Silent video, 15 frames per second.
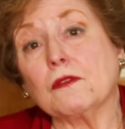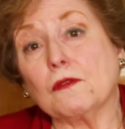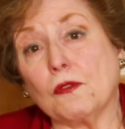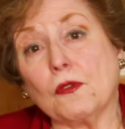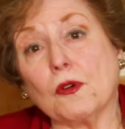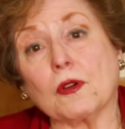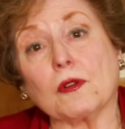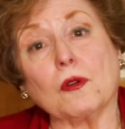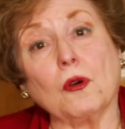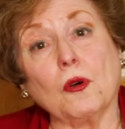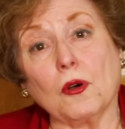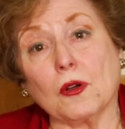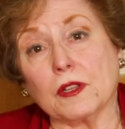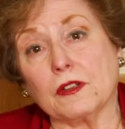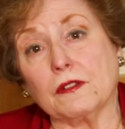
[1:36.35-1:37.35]
for
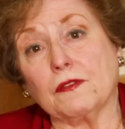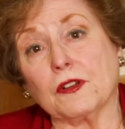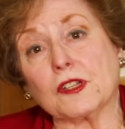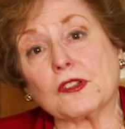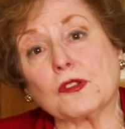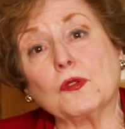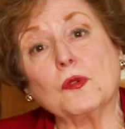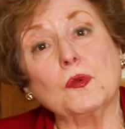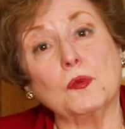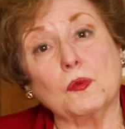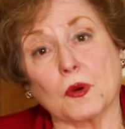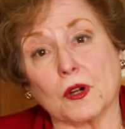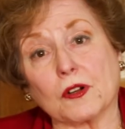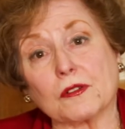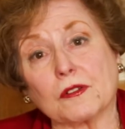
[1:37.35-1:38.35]
all of us who
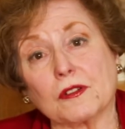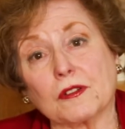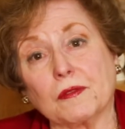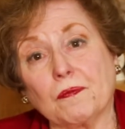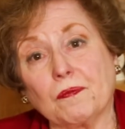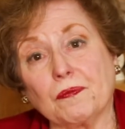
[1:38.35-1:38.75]
work.